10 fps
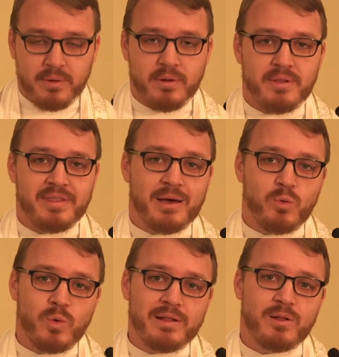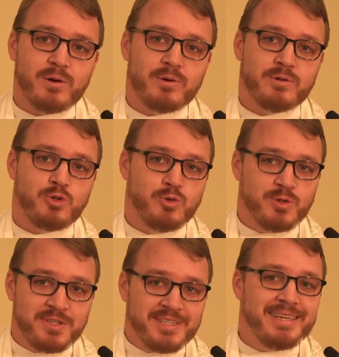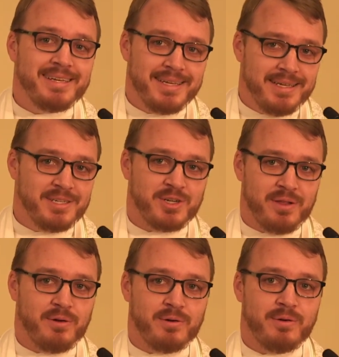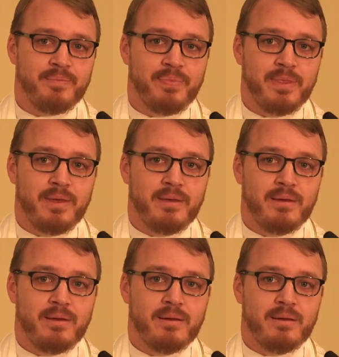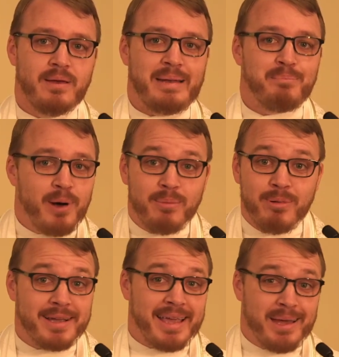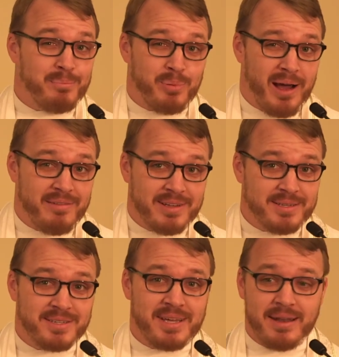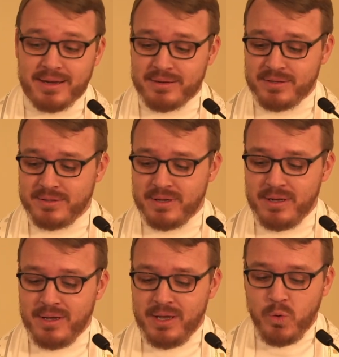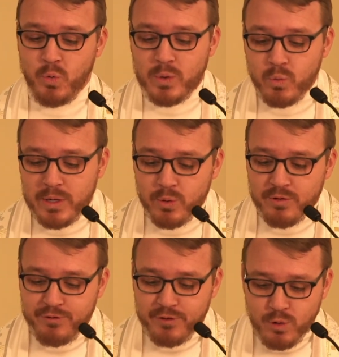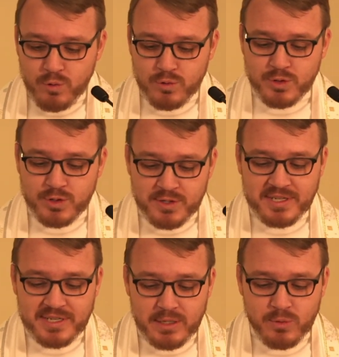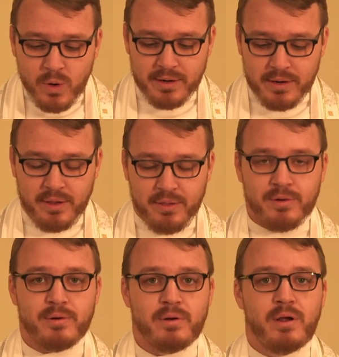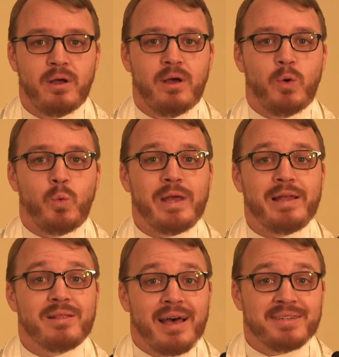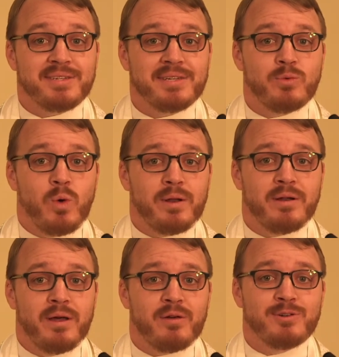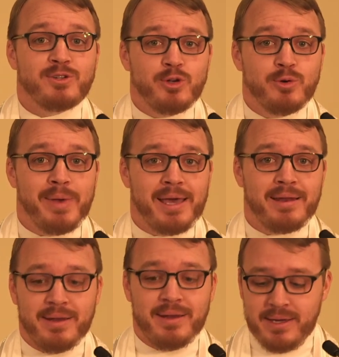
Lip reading: that we learn to see each other in public and private settings. When we refuse to see one another, we lessen one another's humanity.